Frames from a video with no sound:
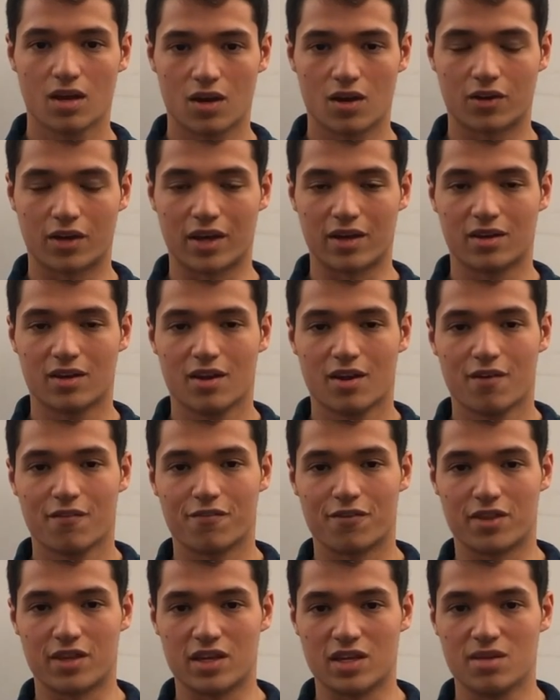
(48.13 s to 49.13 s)
Okay,
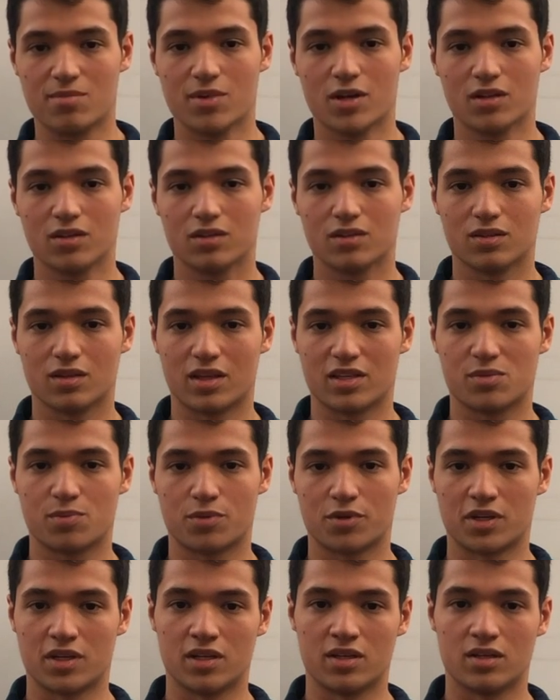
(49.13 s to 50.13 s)
for the email, let's
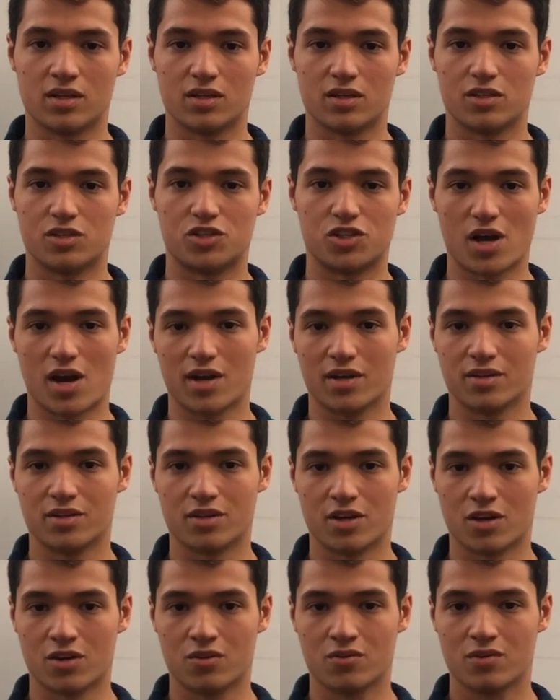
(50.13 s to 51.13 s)
put in
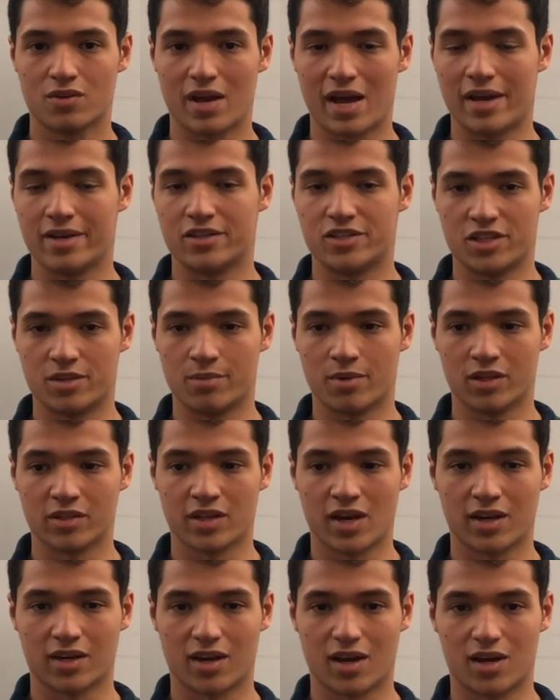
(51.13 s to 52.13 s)

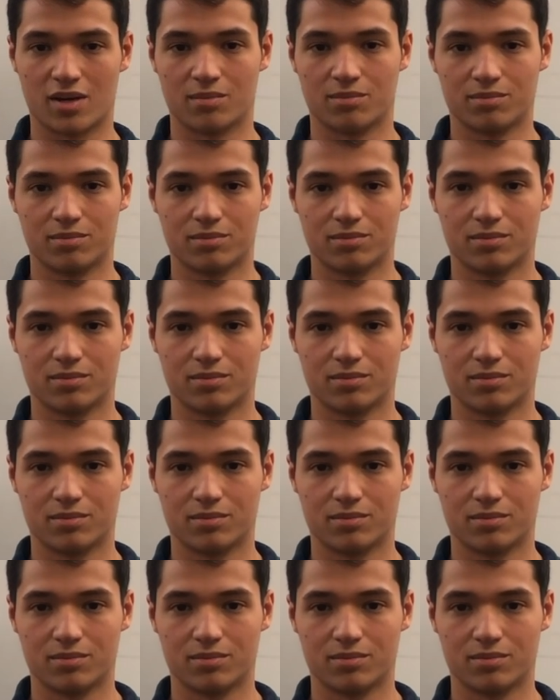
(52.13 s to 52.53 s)
johndoe@gmail.com.